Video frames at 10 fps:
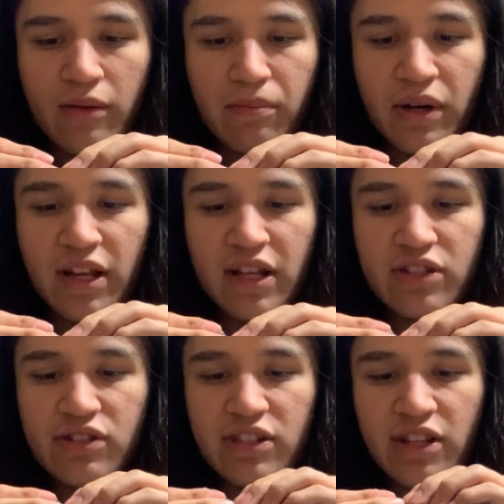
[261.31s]
but as you
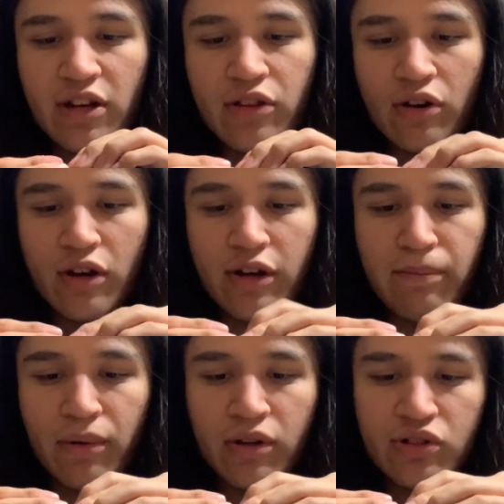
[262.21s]
see there, they're on a
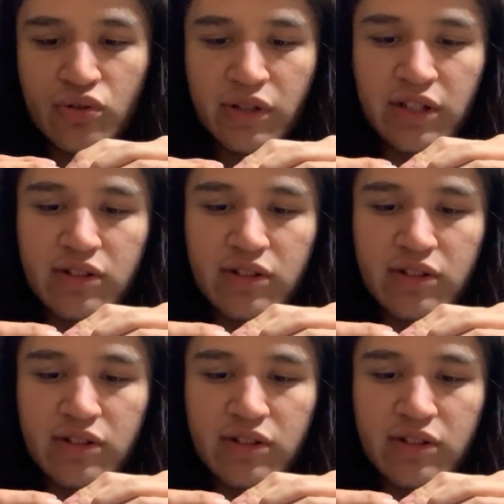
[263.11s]
ball joint,